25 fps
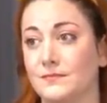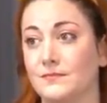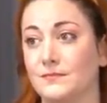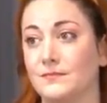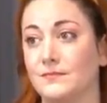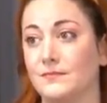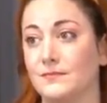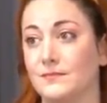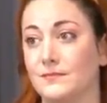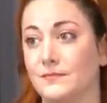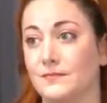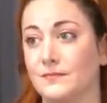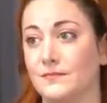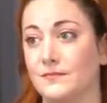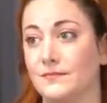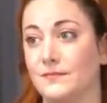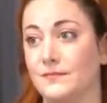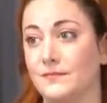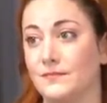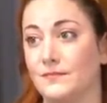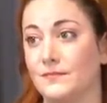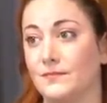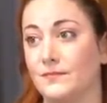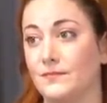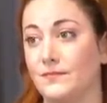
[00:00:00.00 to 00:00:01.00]

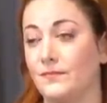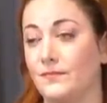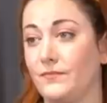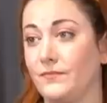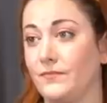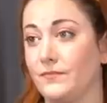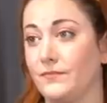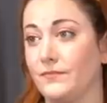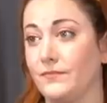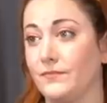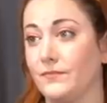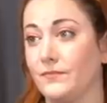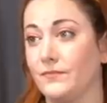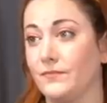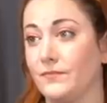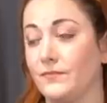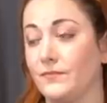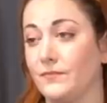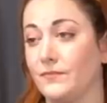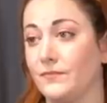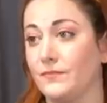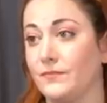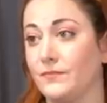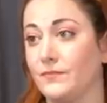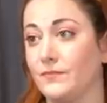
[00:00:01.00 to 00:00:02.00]

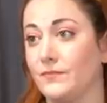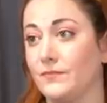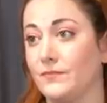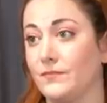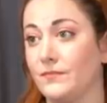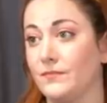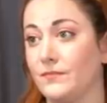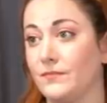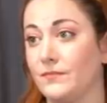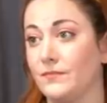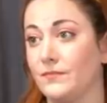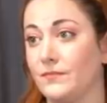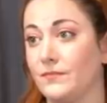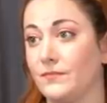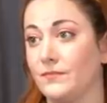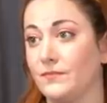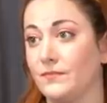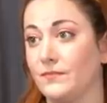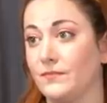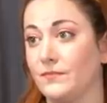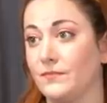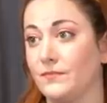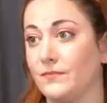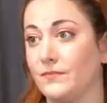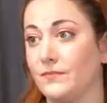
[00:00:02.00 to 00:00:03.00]

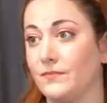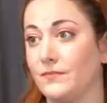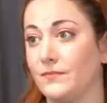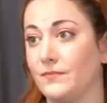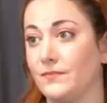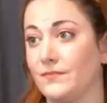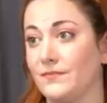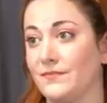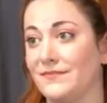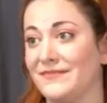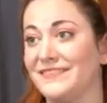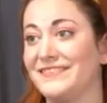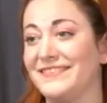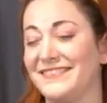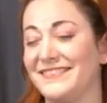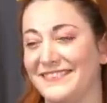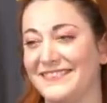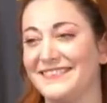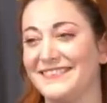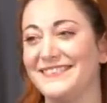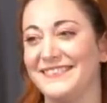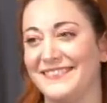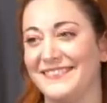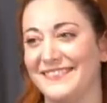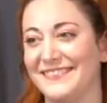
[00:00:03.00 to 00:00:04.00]

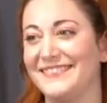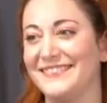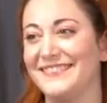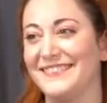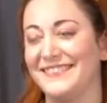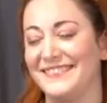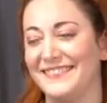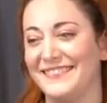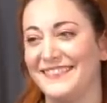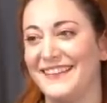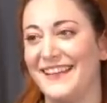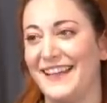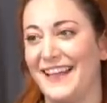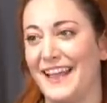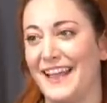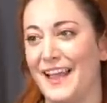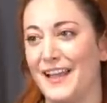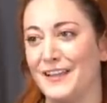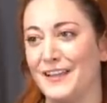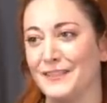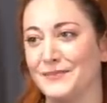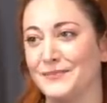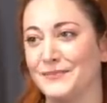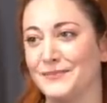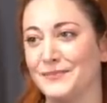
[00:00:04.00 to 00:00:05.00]

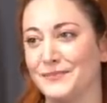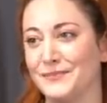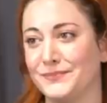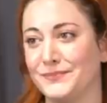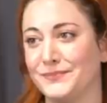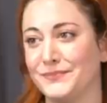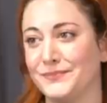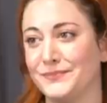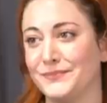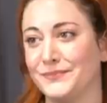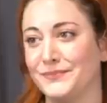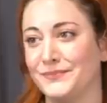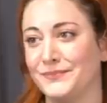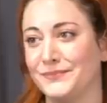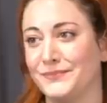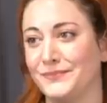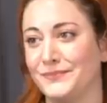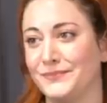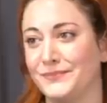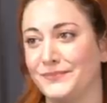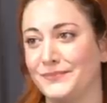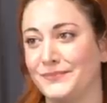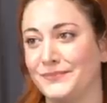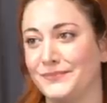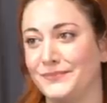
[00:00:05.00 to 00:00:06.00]

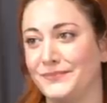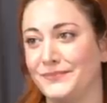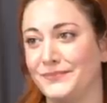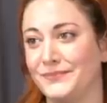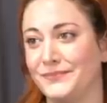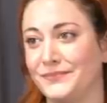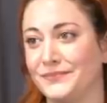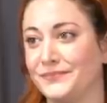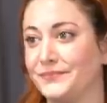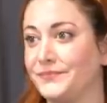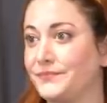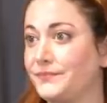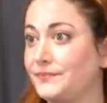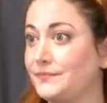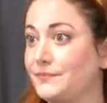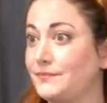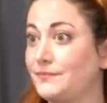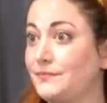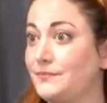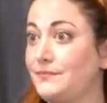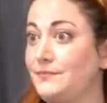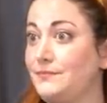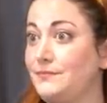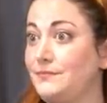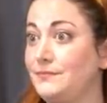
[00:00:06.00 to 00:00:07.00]

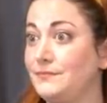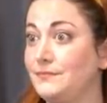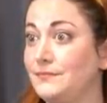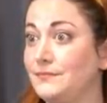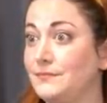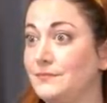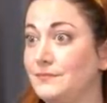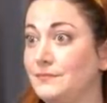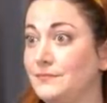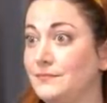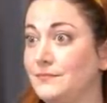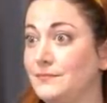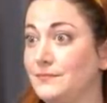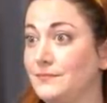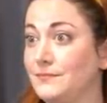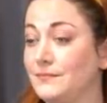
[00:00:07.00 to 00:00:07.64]
(silent)